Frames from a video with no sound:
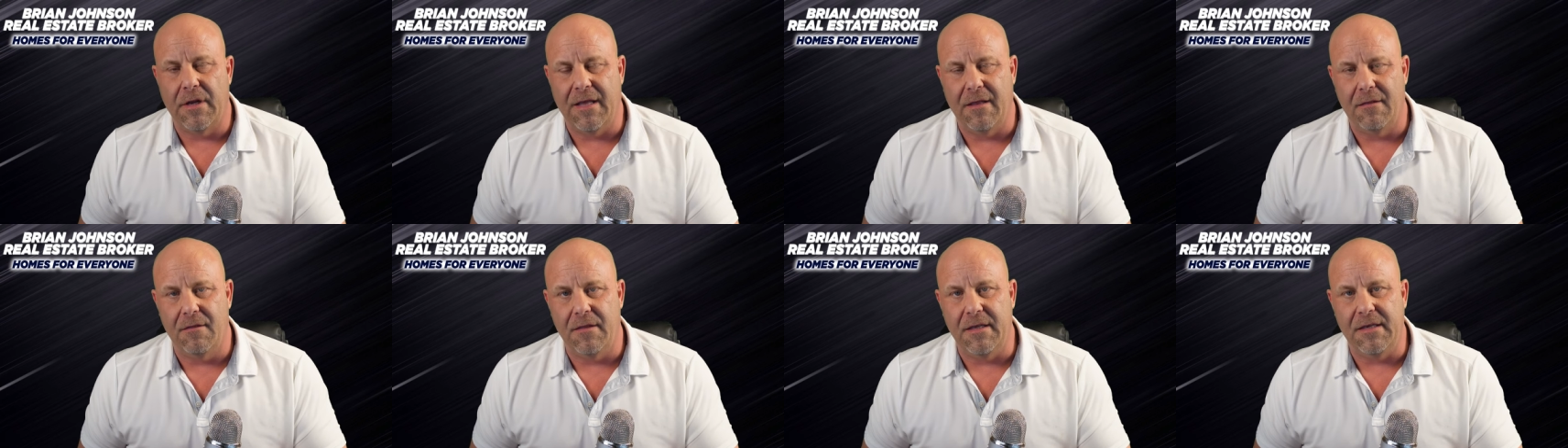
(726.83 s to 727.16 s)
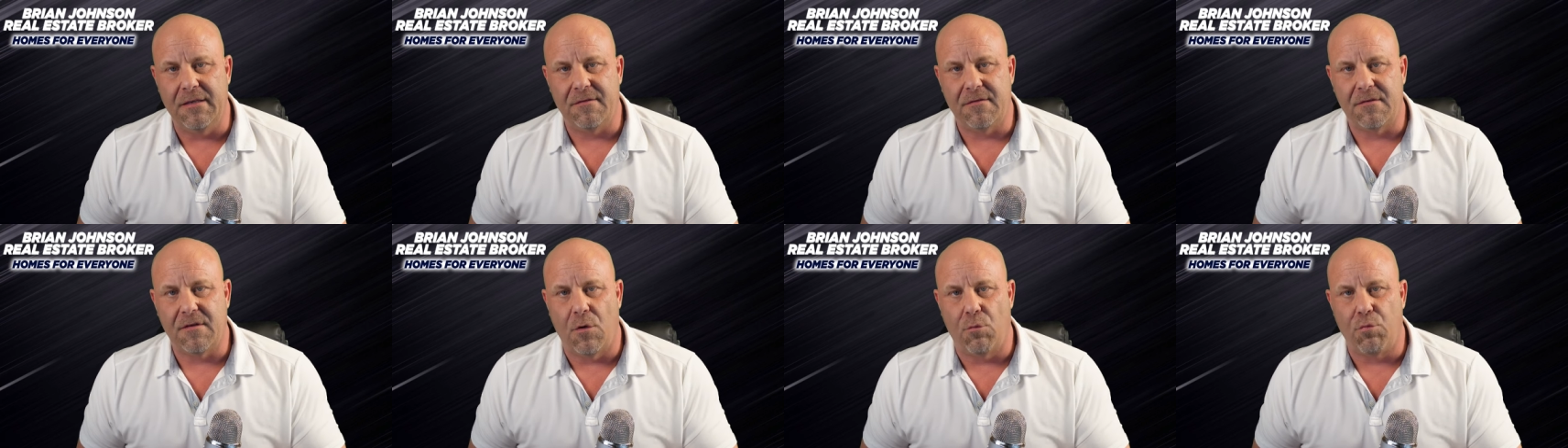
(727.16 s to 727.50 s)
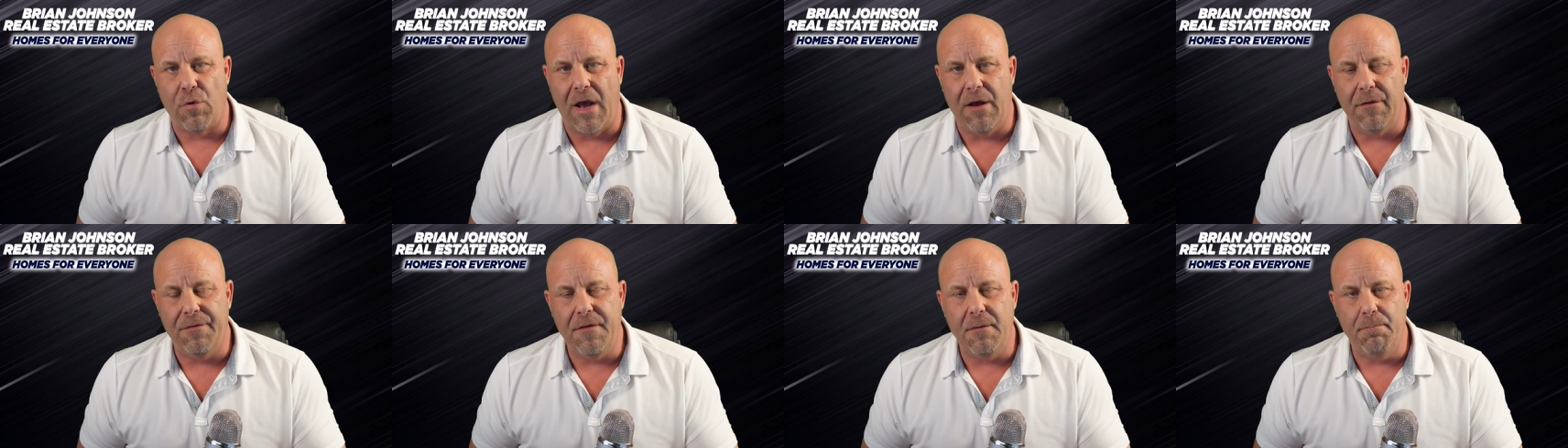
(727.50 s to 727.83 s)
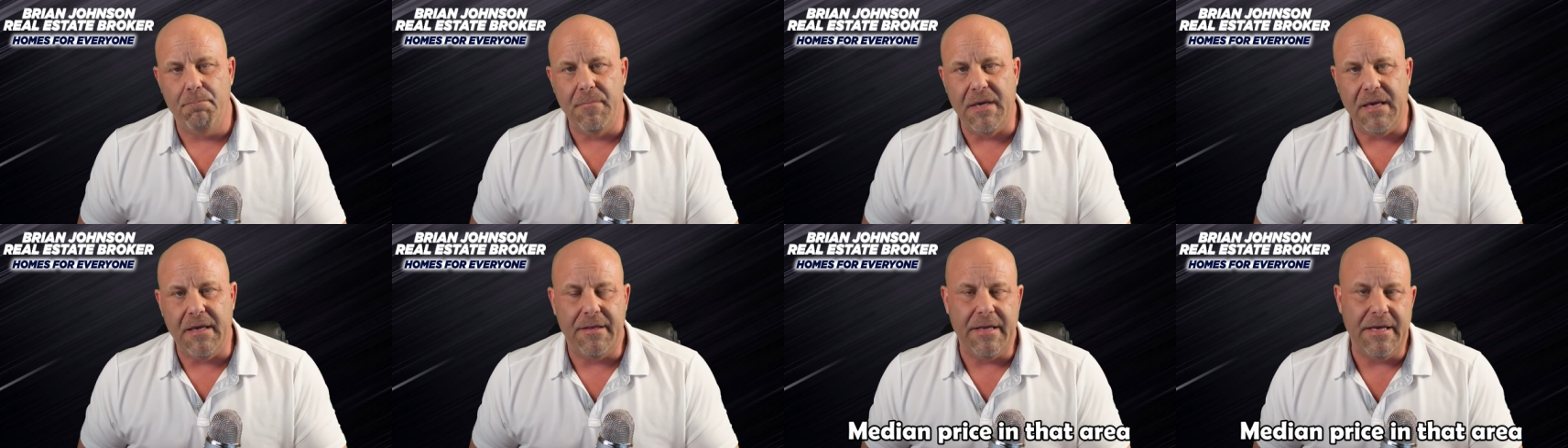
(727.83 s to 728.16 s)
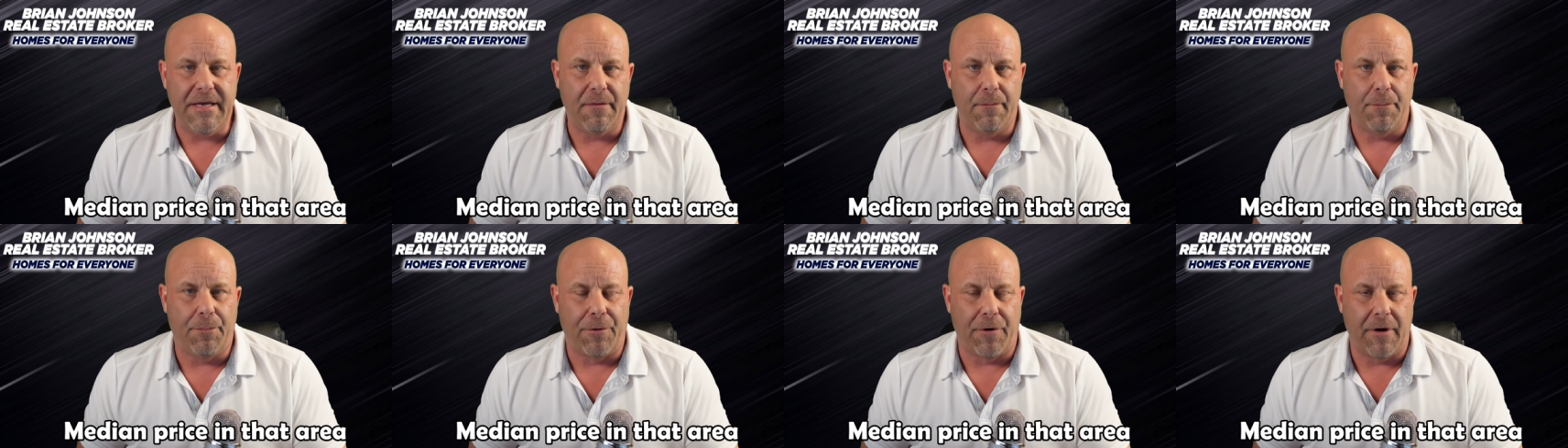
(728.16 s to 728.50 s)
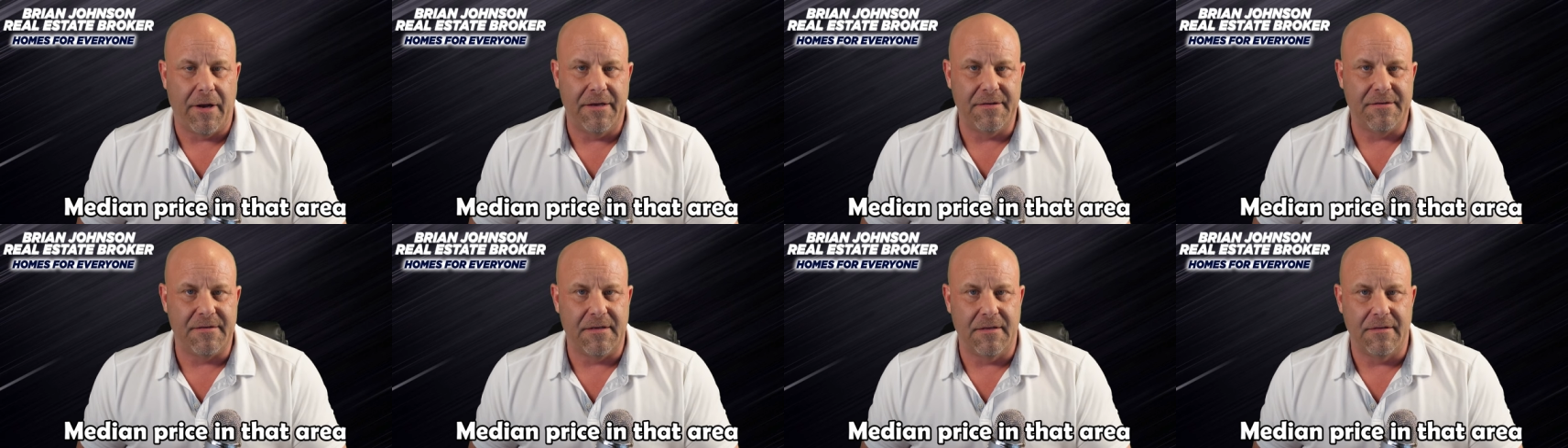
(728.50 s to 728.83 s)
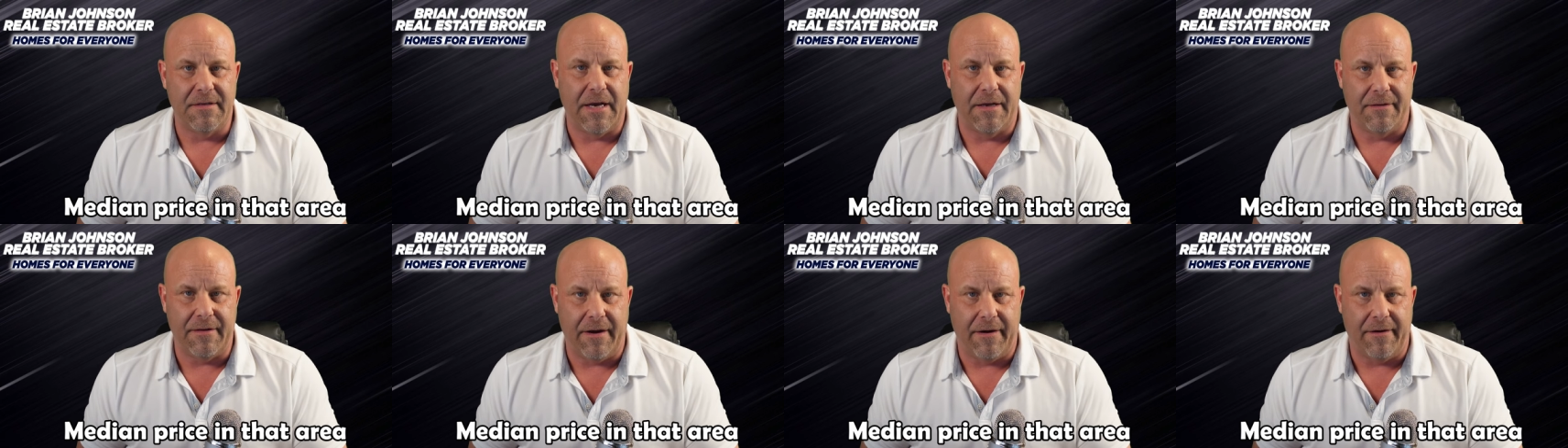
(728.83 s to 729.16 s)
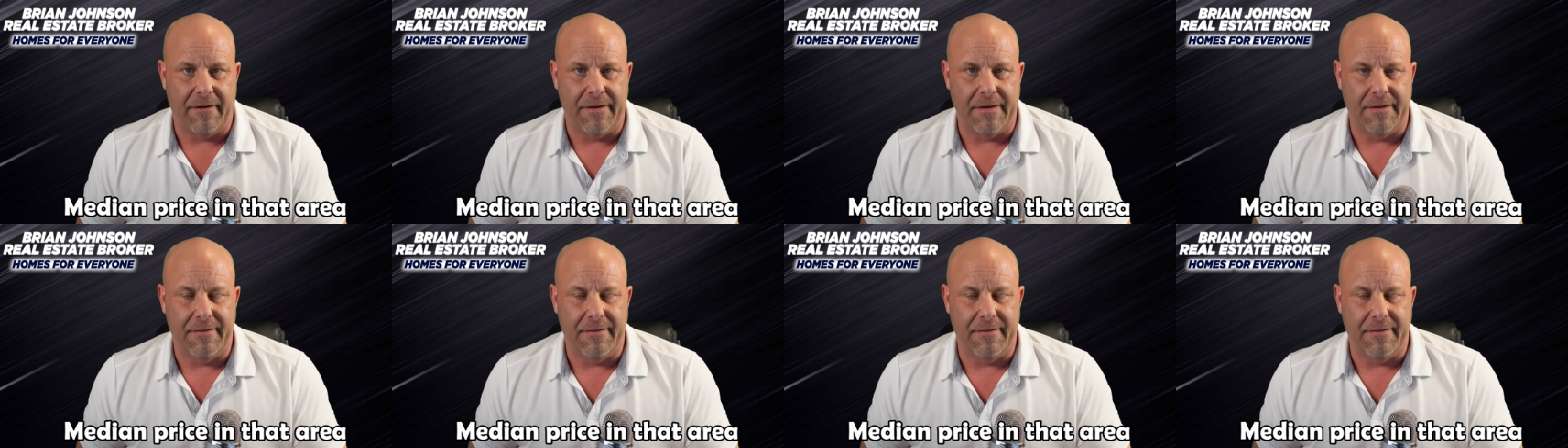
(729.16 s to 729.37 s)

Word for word: at least around the median price in that area.